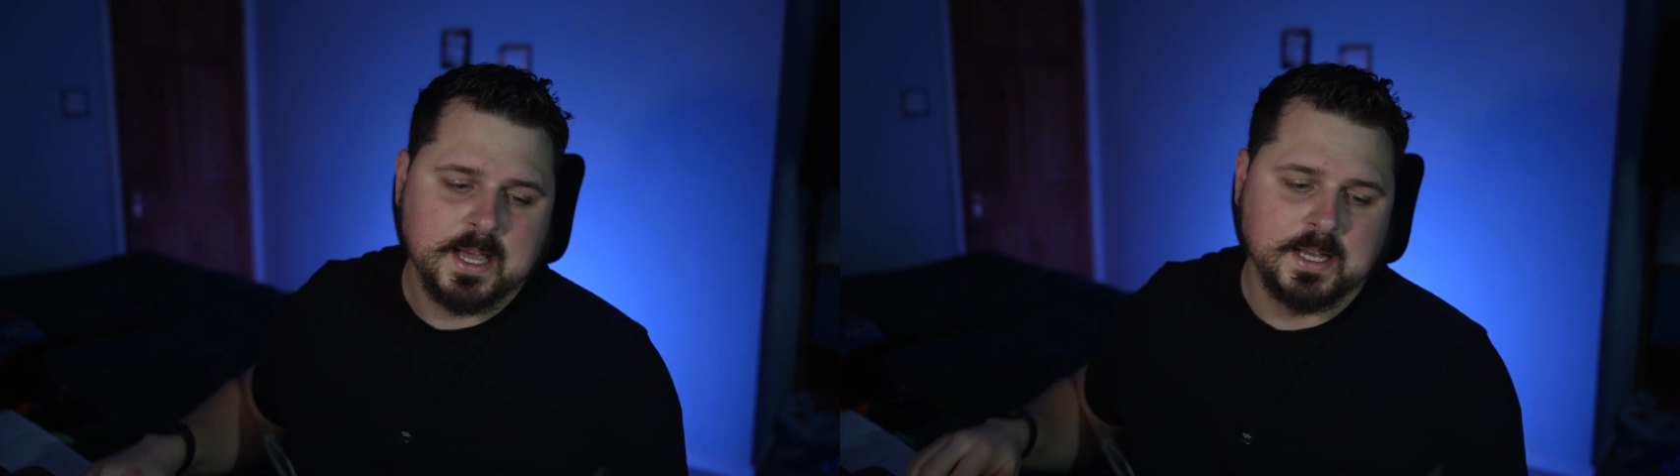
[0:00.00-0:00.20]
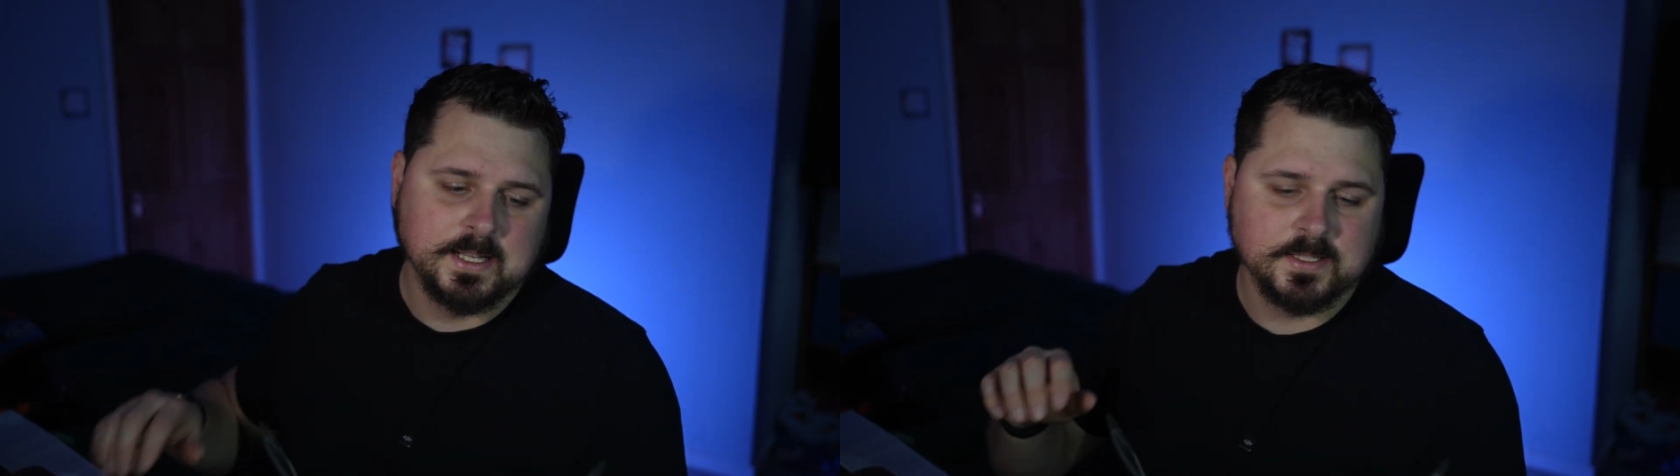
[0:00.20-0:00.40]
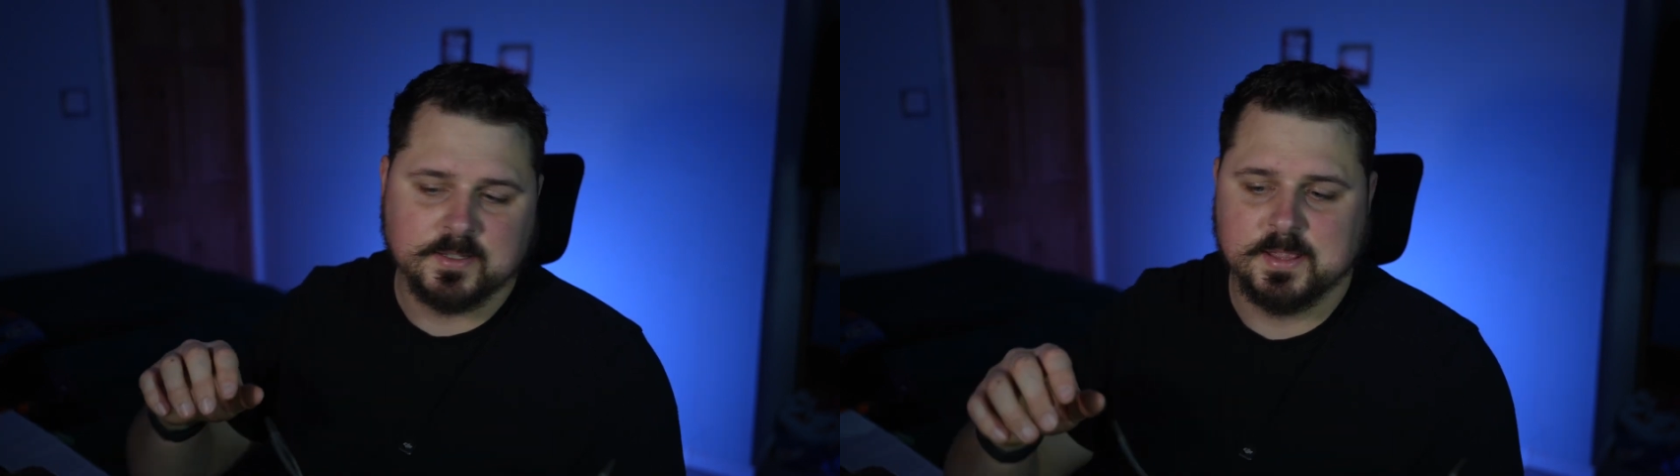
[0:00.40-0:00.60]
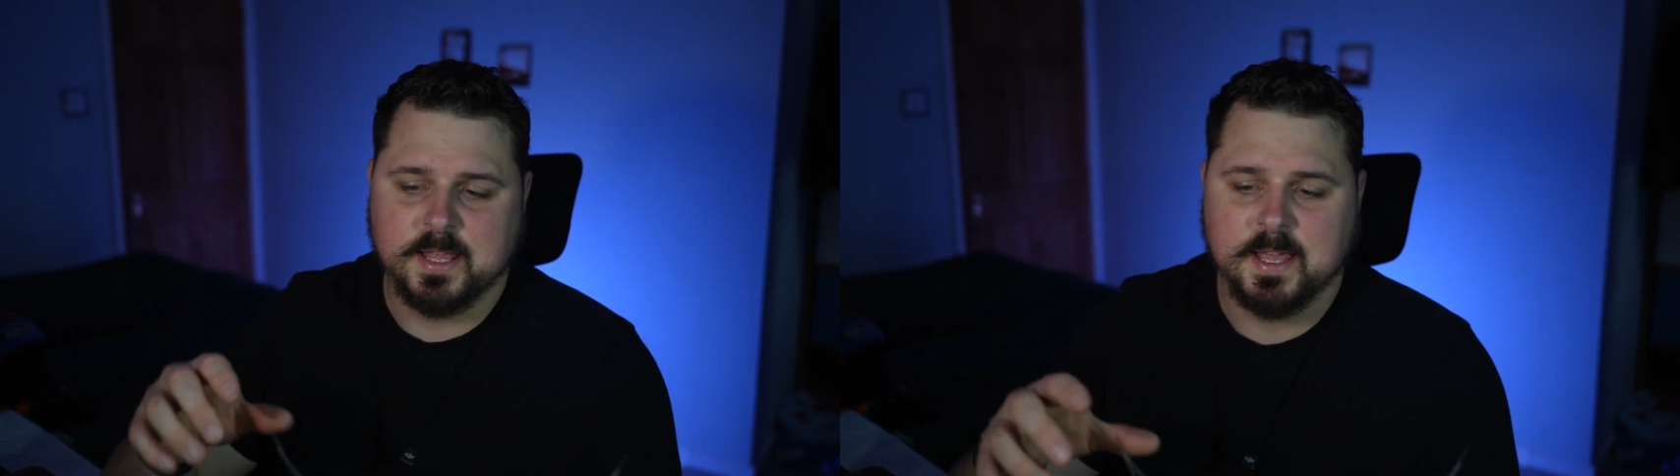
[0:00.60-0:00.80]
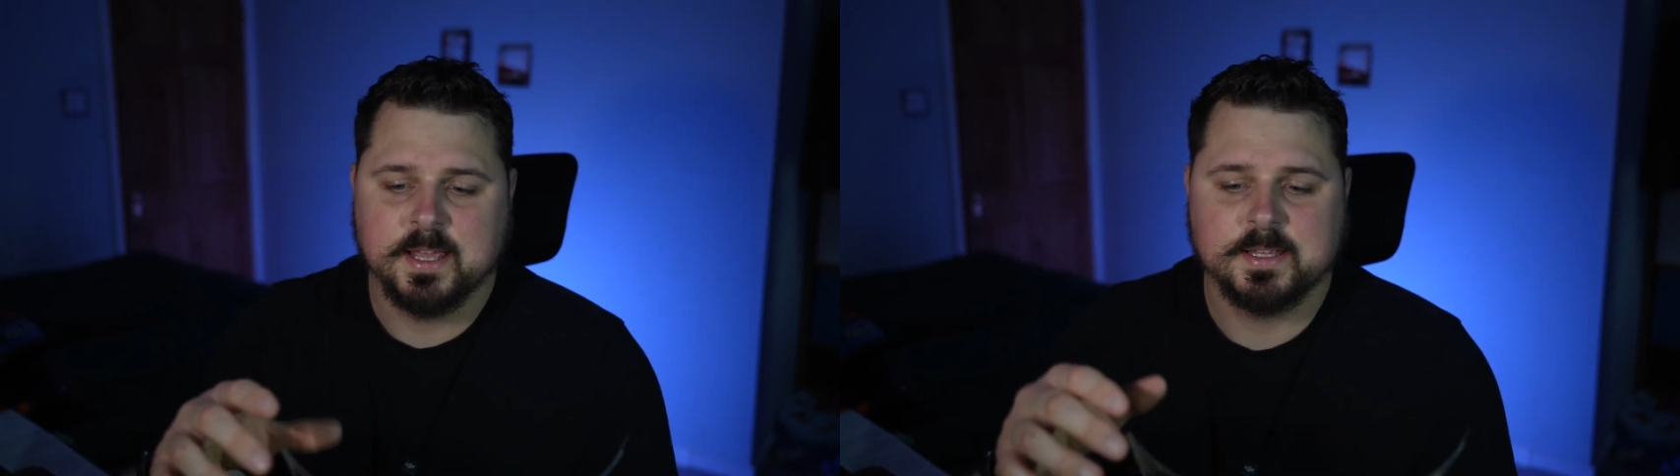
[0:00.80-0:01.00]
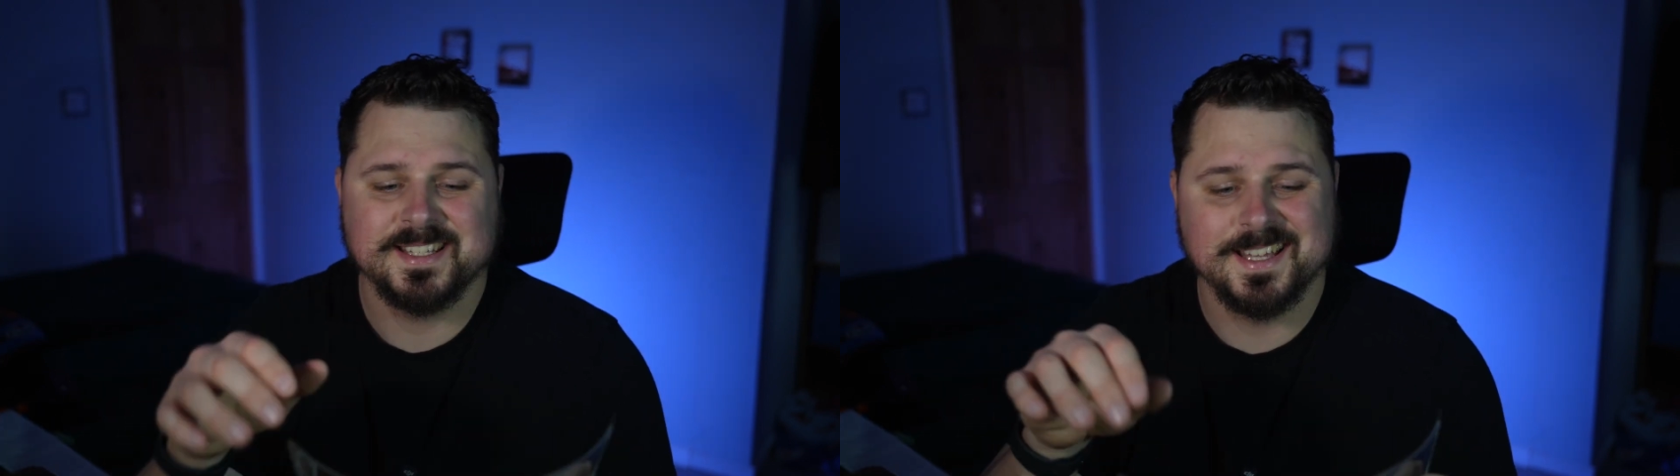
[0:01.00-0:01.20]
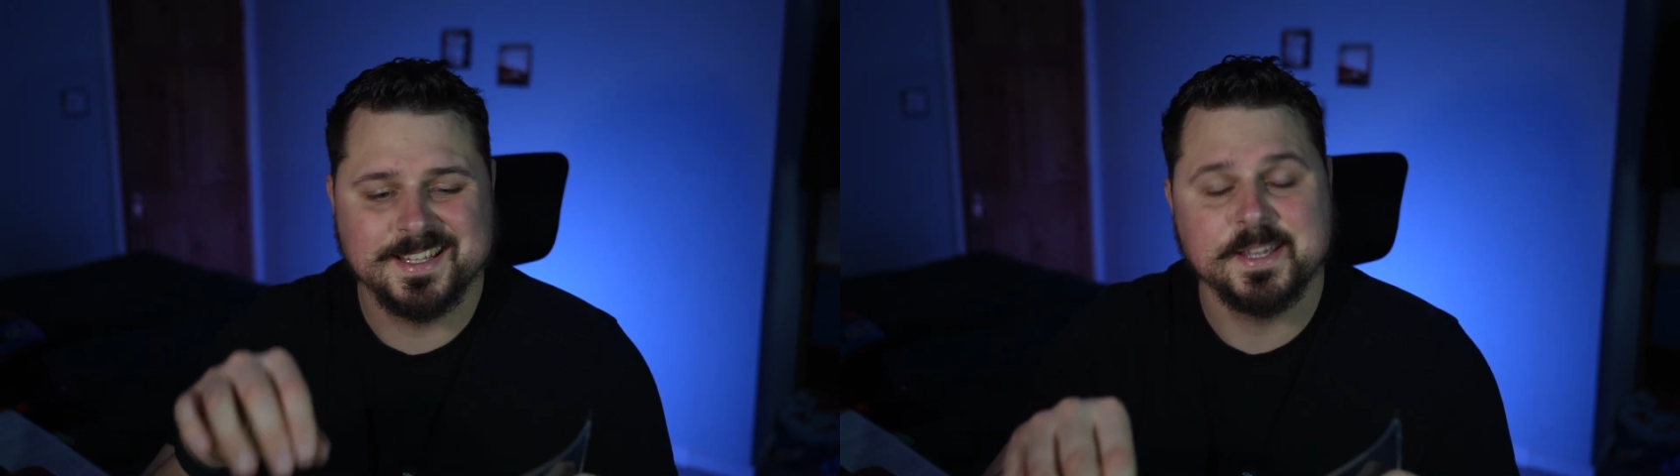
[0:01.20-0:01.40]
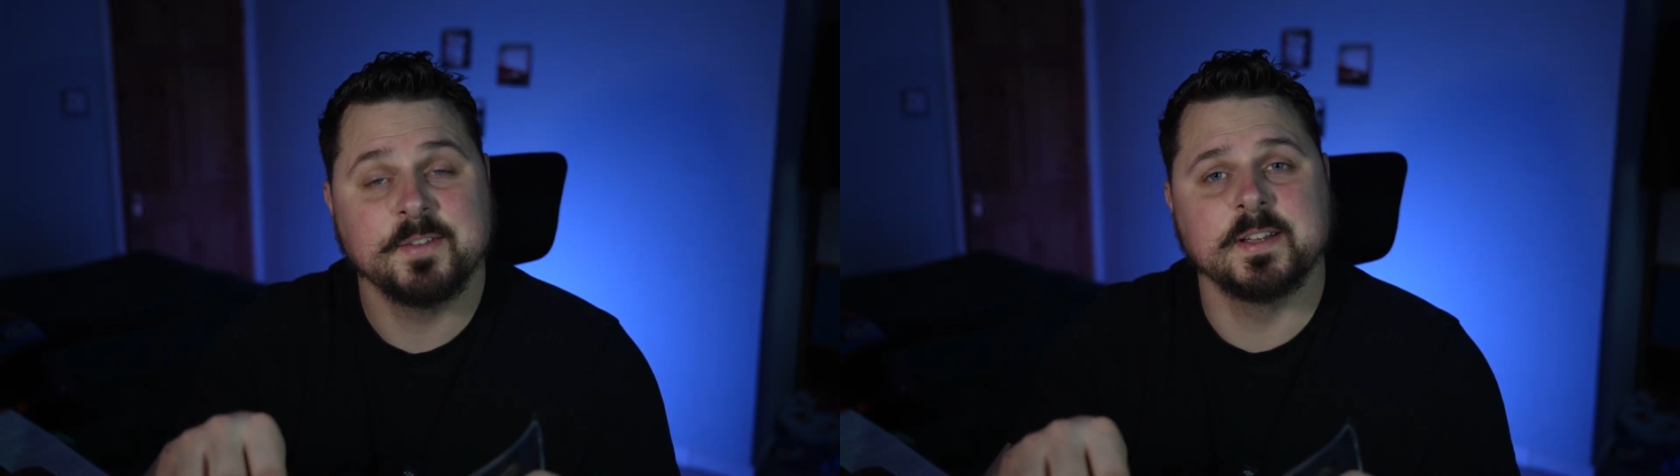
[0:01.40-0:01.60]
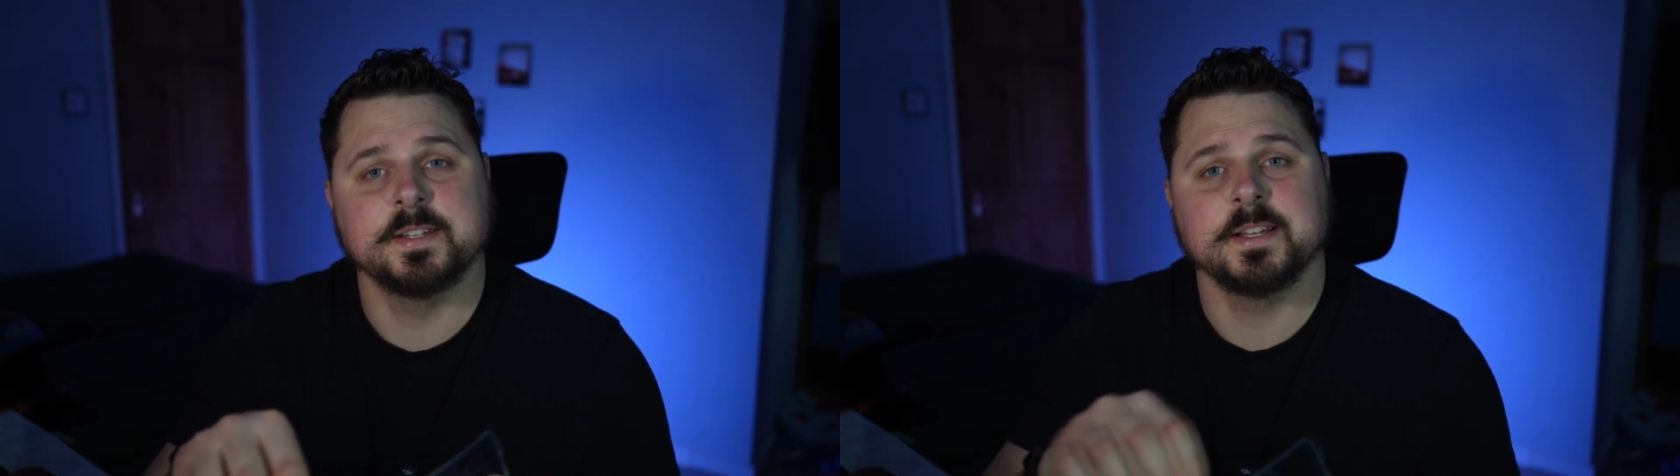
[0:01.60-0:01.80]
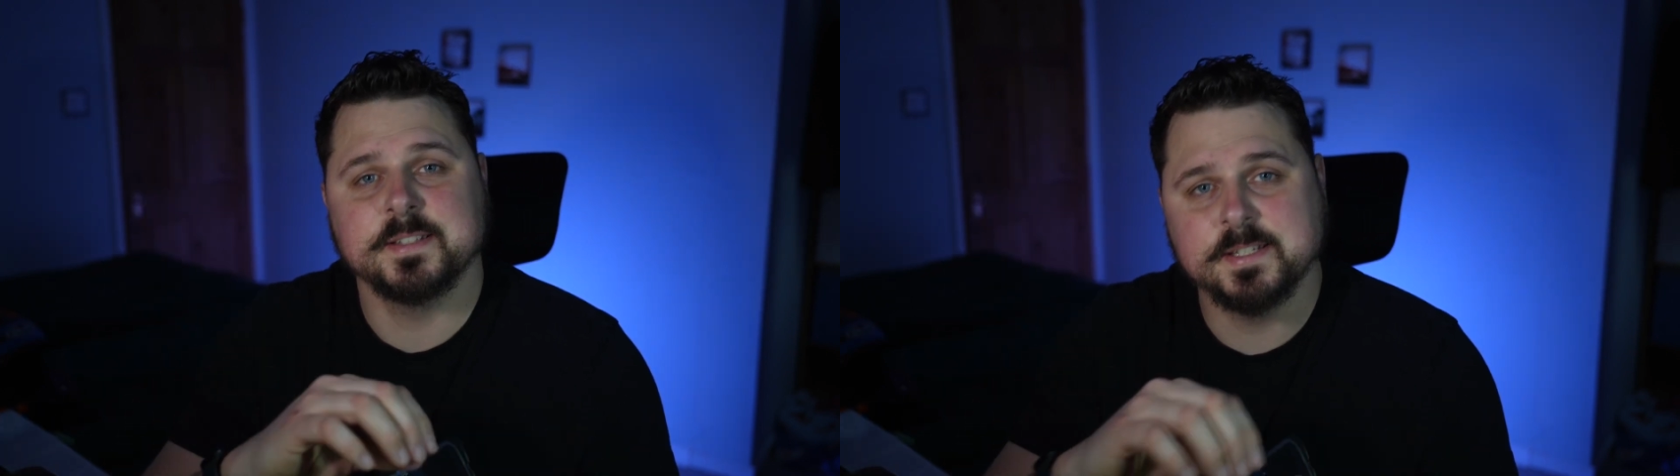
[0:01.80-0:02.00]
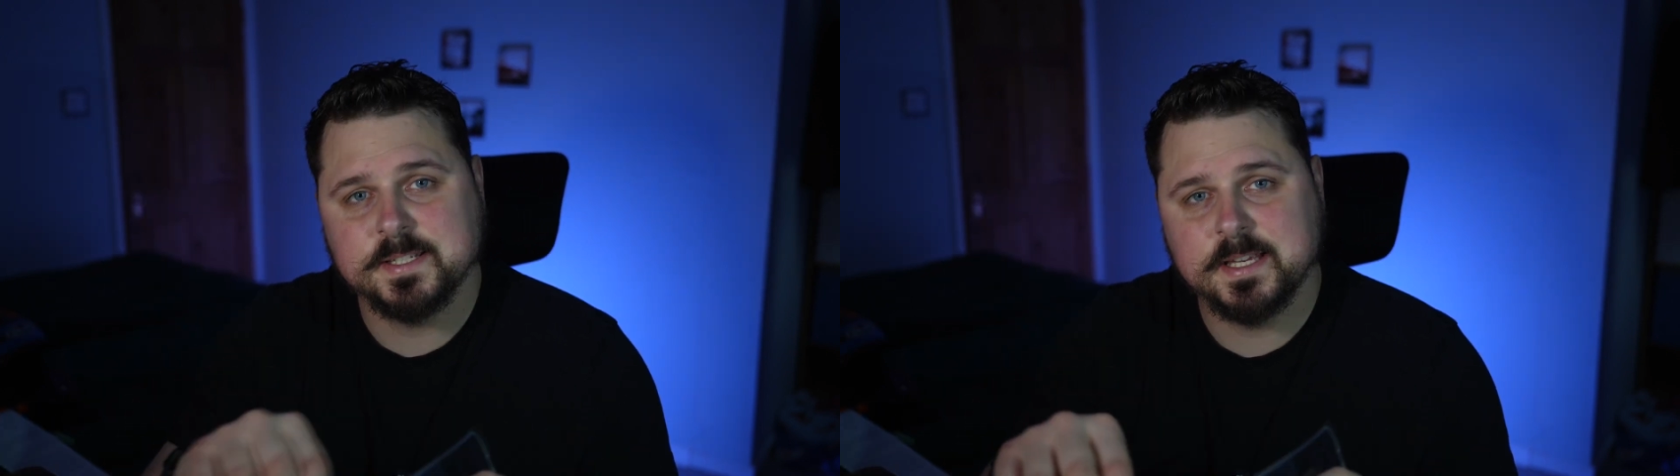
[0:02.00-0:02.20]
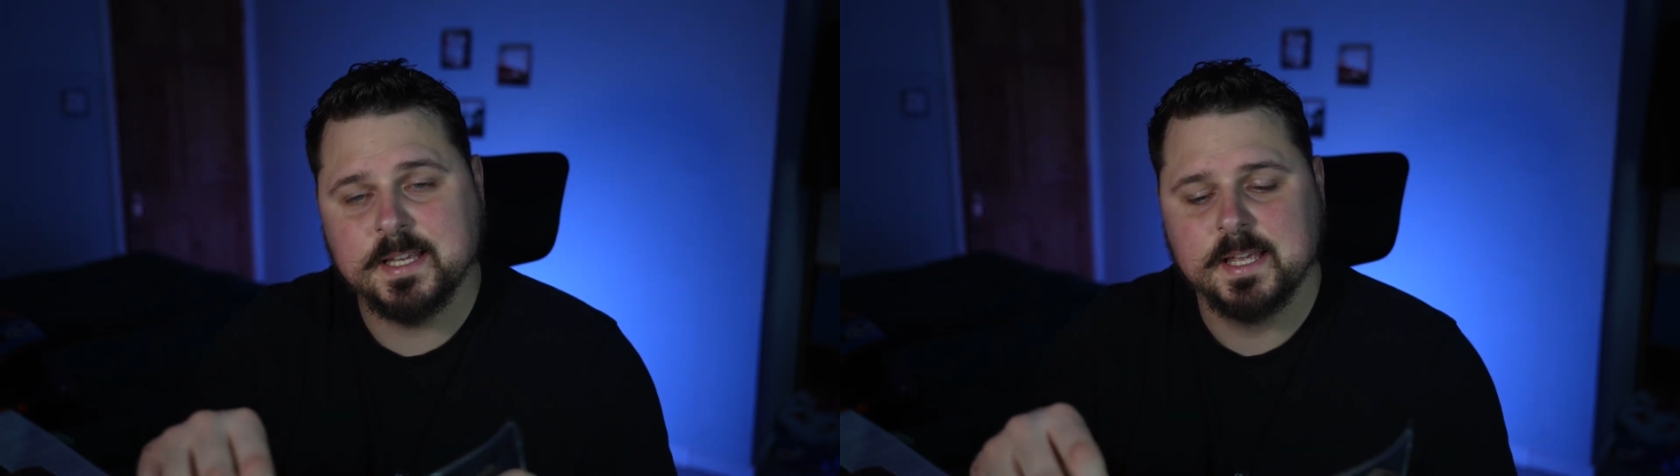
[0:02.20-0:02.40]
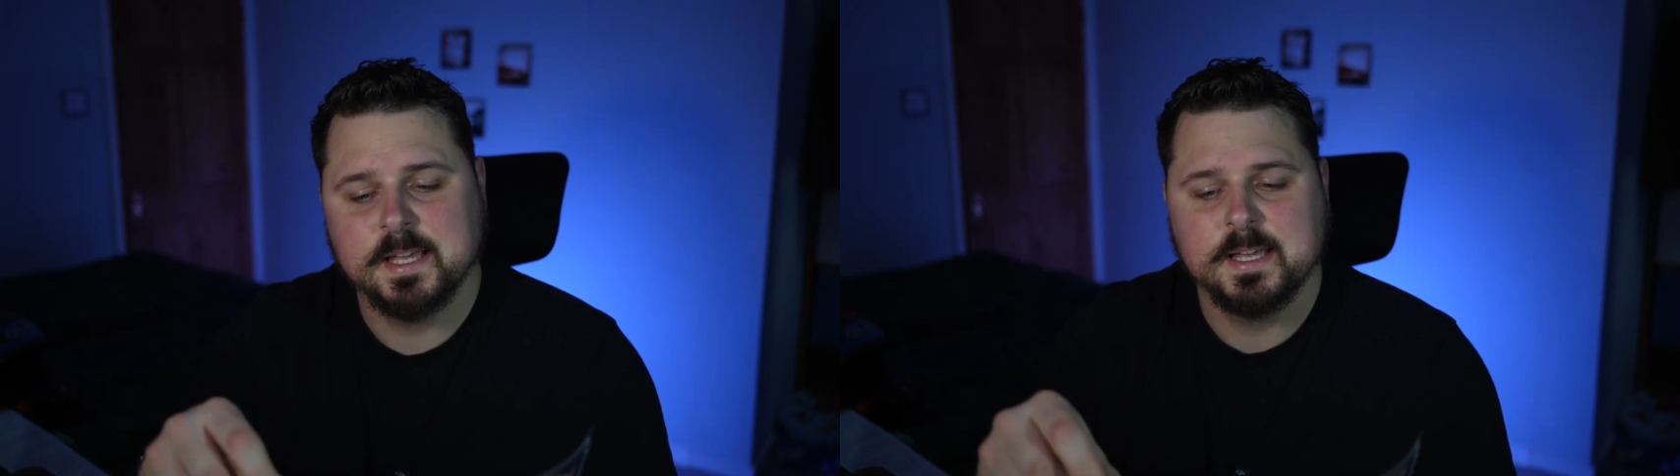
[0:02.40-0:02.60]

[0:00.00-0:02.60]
and inside there says if it doesn't seat